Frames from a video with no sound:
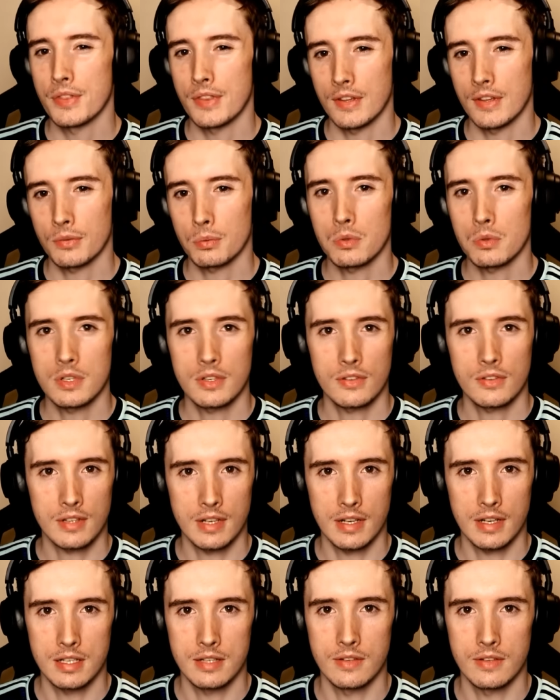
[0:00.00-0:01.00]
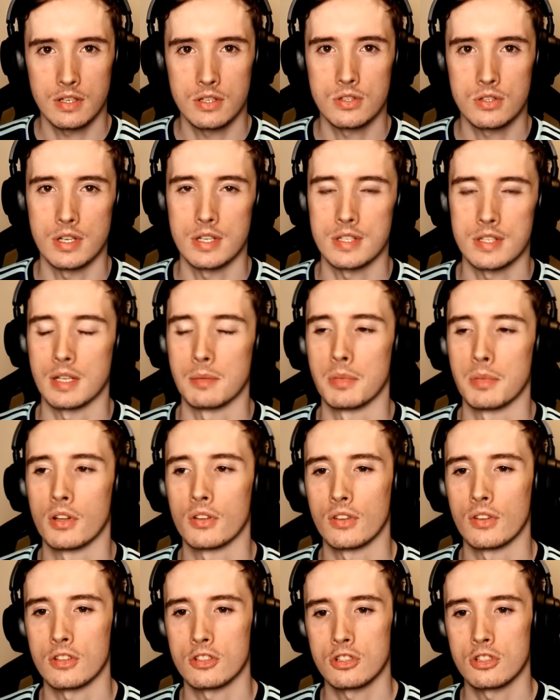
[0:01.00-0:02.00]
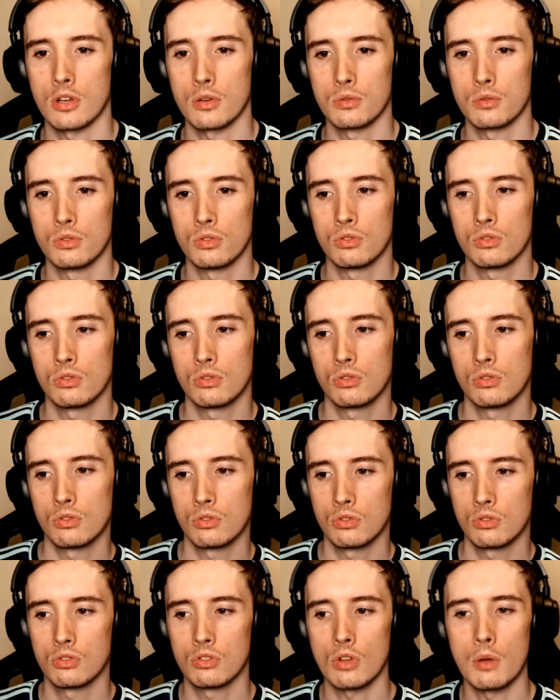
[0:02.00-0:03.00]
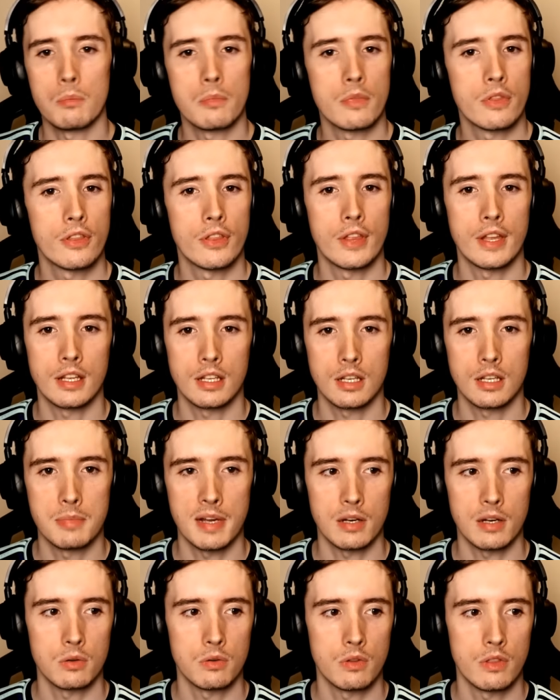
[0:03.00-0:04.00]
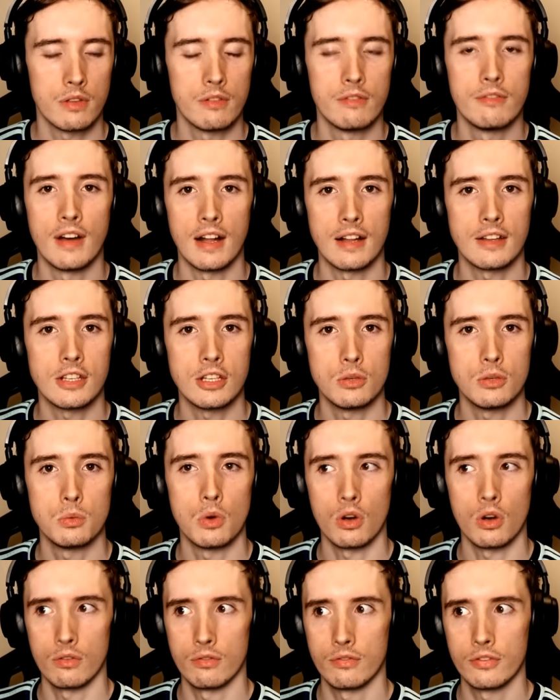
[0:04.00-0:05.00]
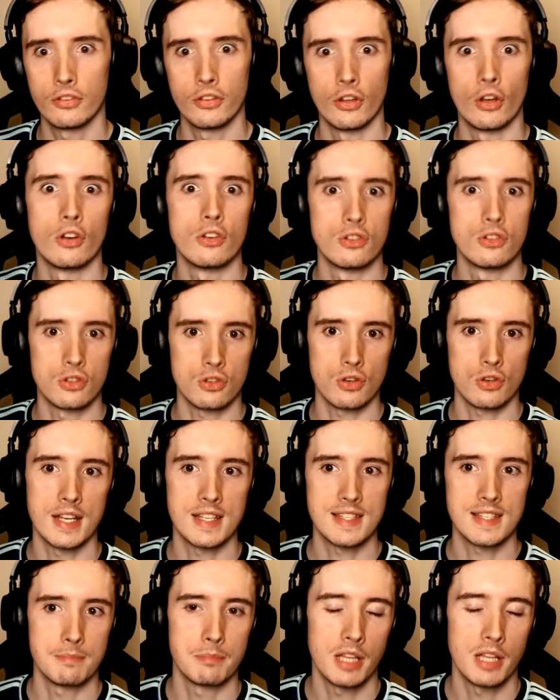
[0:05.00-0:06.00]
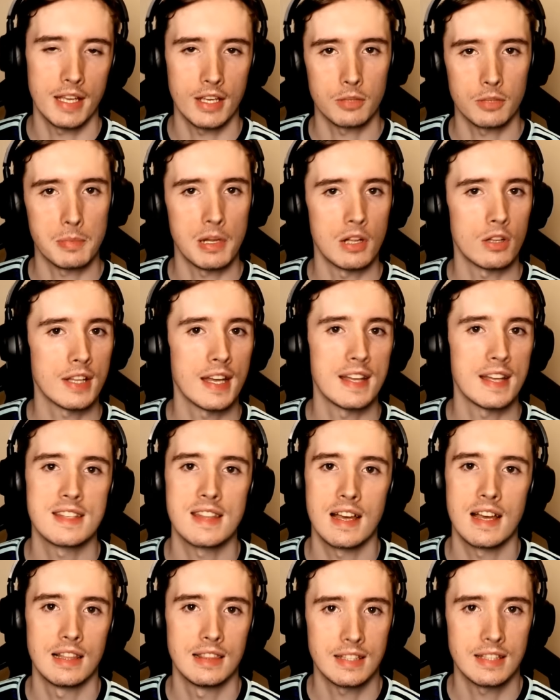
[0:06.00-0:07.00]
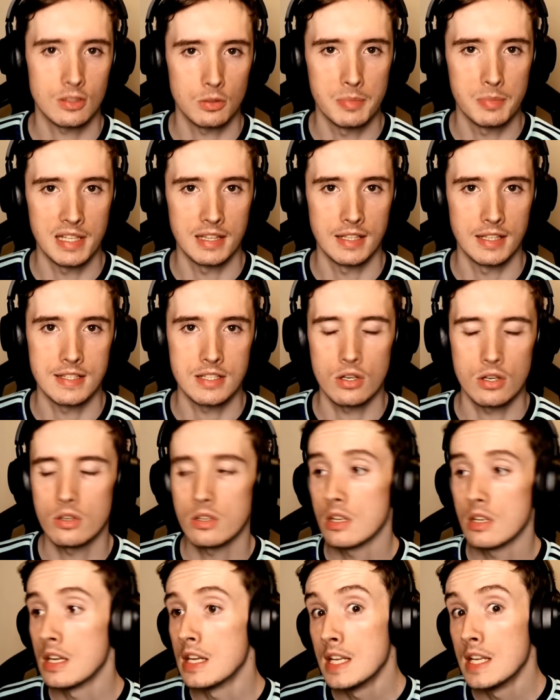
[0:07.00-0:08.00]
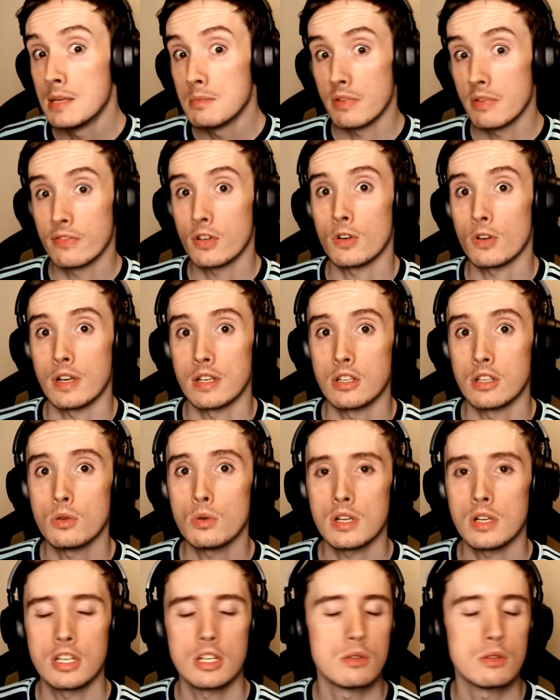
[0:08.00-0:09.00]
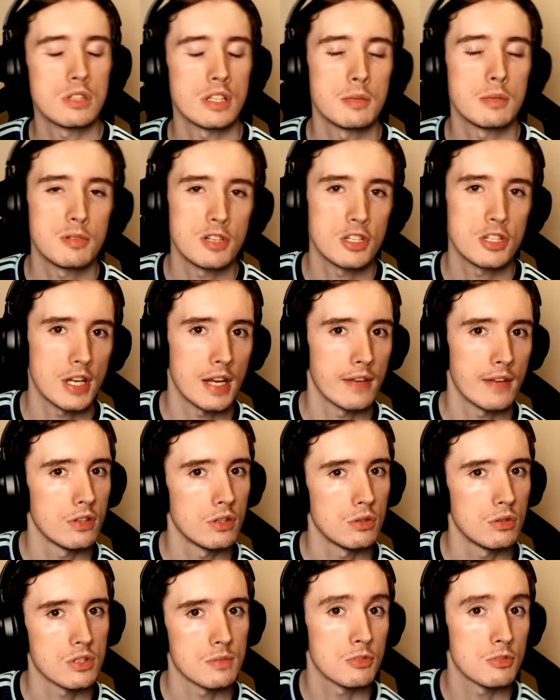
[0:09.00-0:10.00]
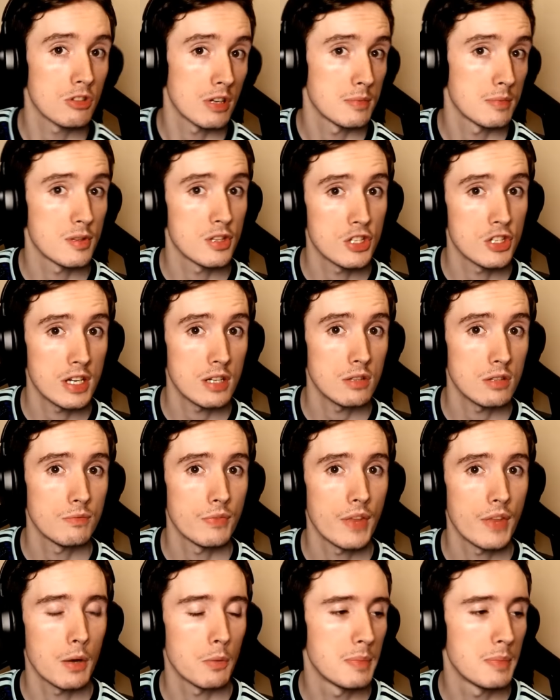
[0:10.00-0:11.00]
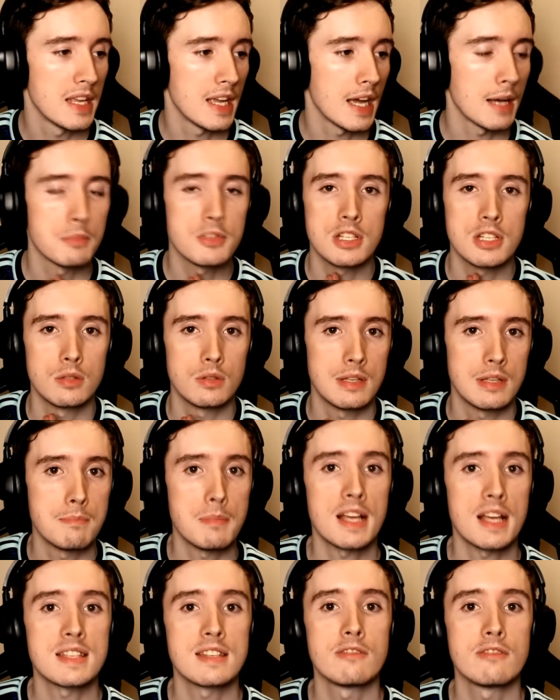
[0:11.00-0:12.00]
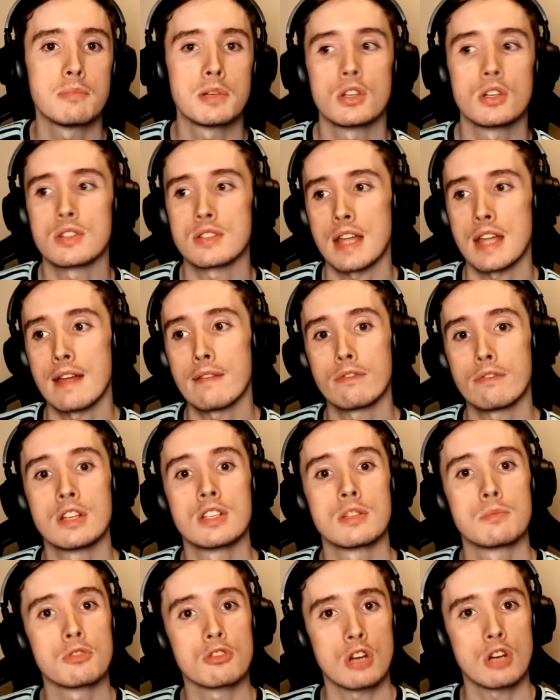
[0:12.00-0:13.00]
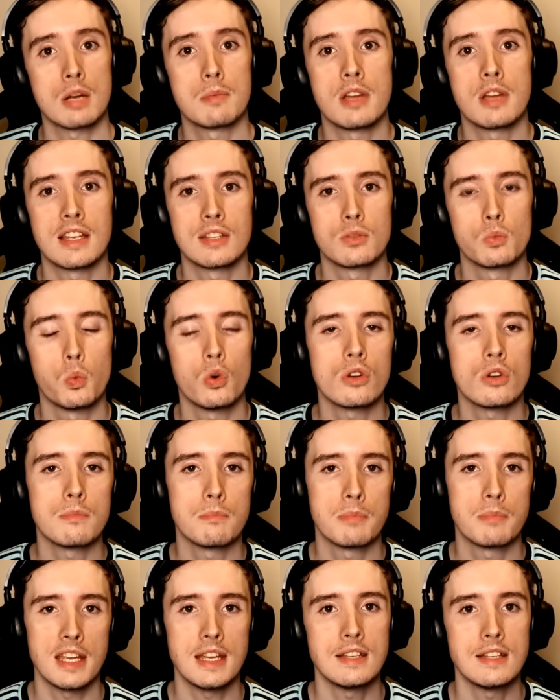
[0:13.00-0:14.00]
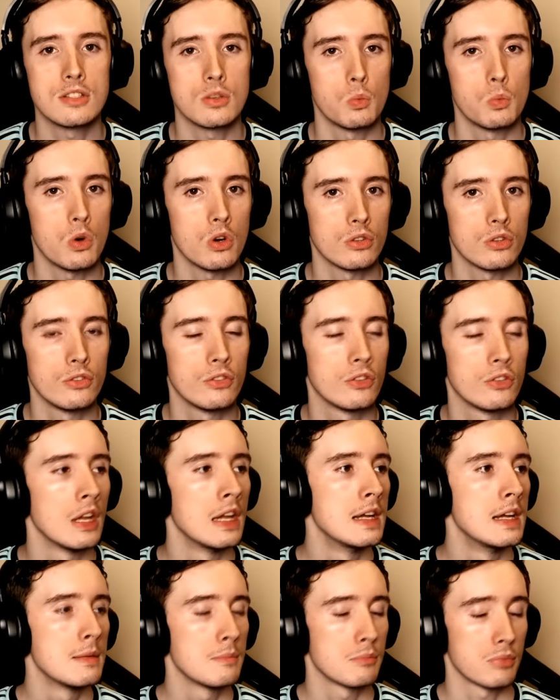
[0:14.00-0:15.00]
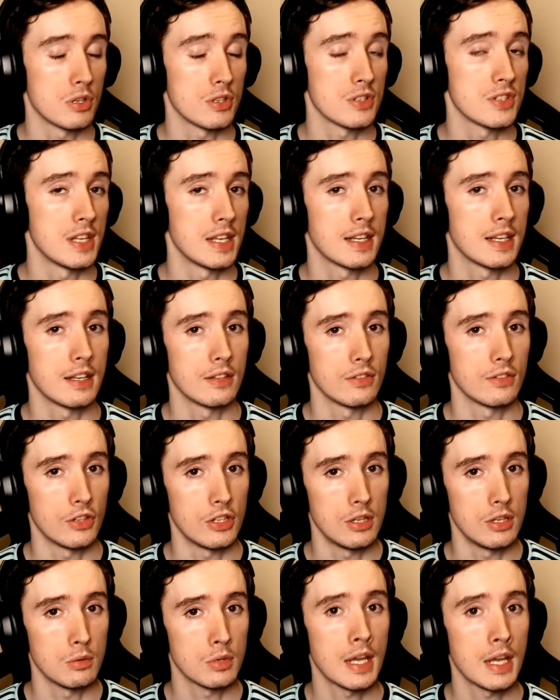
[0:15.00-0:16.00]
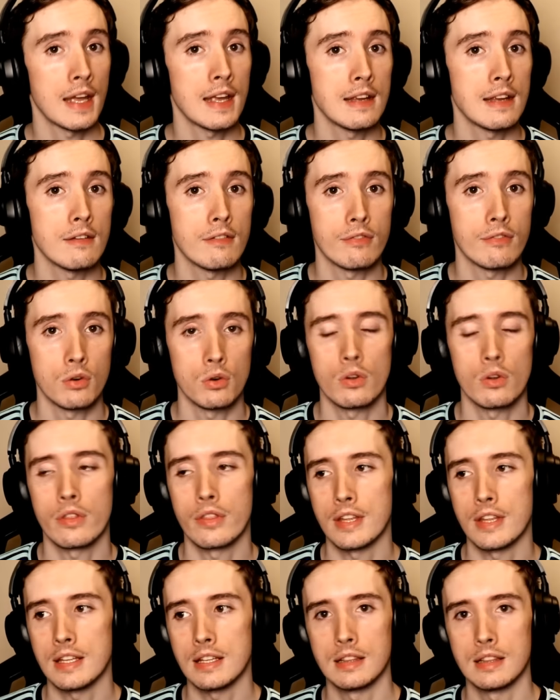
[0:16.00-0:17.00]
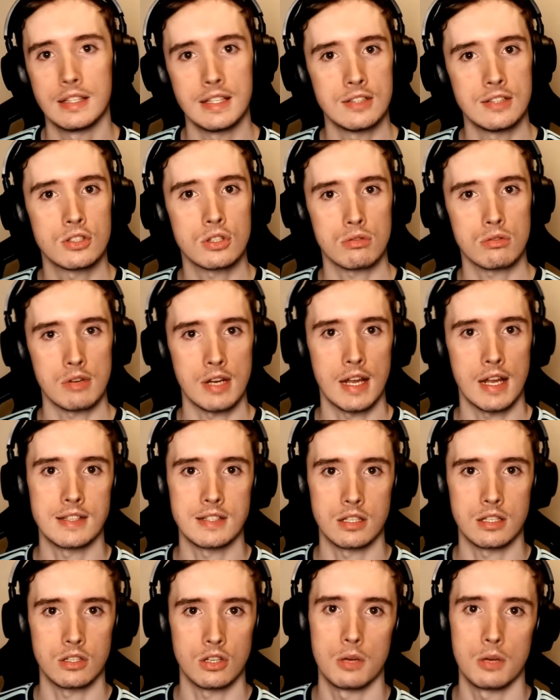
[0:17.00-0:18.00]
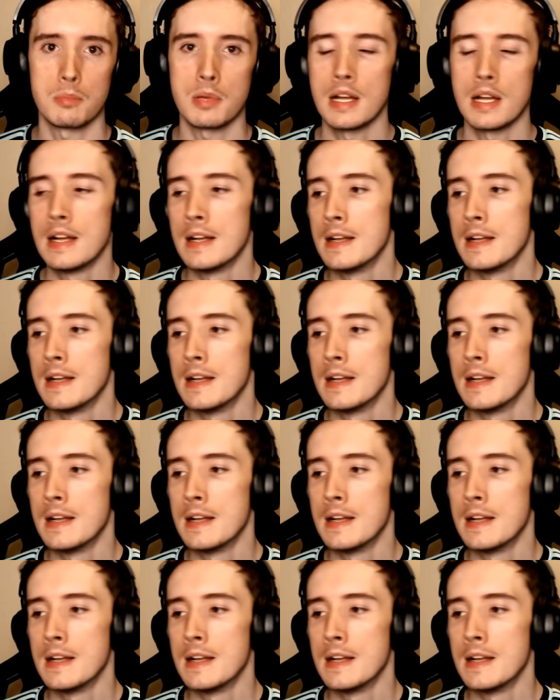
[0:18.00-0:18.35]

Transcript: This one is kind of interesting because it shows something about the value of certain traits in players, but I'll get into that a little bit later on. Before I do, I'd hugely appreciate if you subscribe to the channel. That would be absolutely massive because every subscriber is 1p towards Prostate Cancer UK for the Leeds Creator Cup.